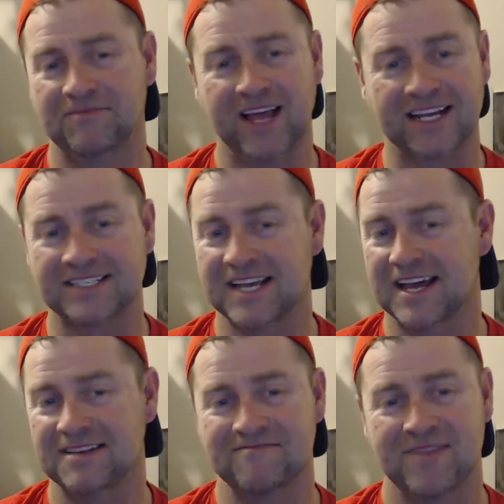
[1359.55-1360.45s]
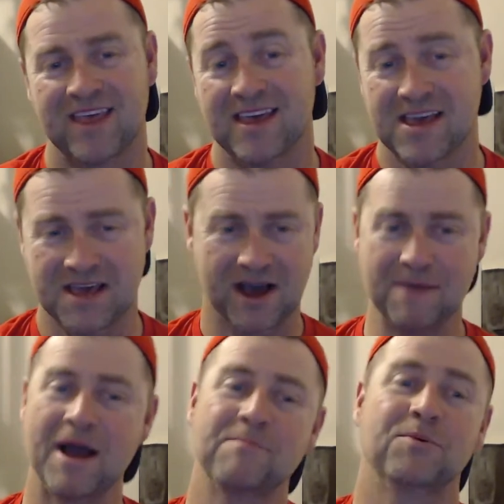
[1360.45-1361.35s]
like I said, I
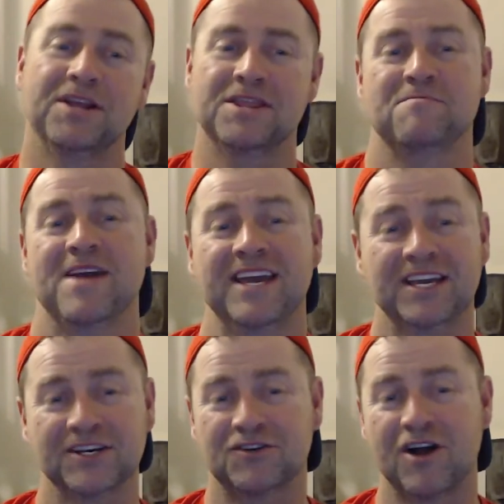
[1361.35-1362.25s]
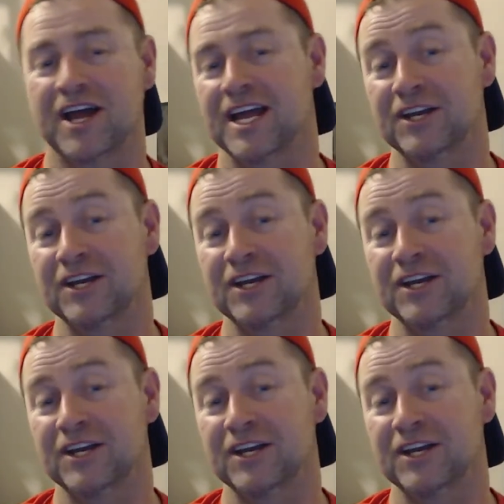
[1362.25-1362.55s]
might put it in the bank and draw